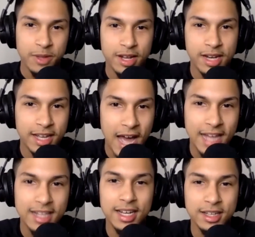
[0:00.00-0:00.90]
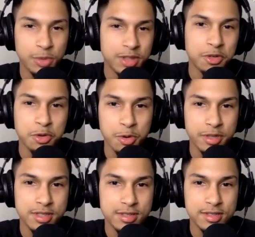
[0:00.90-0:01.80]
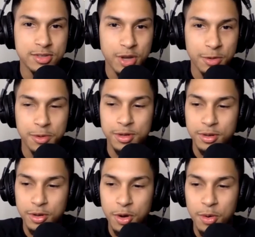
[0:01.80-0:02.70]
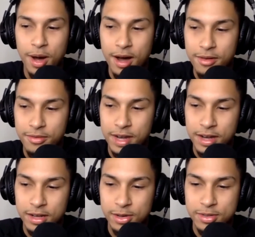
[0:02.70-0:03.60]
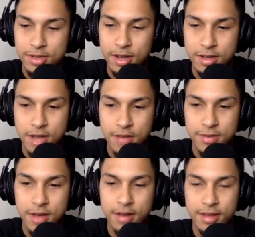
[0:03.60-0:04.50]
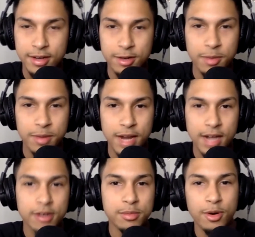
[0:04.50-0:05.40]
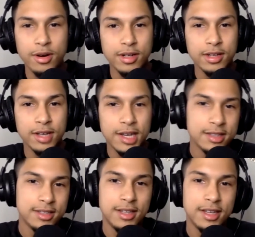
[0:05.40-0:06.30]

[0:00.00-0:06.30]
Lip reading: Like I had like with the Google Assistant, so it would go off like a little soft song, and then it'll be like, "Good morning, today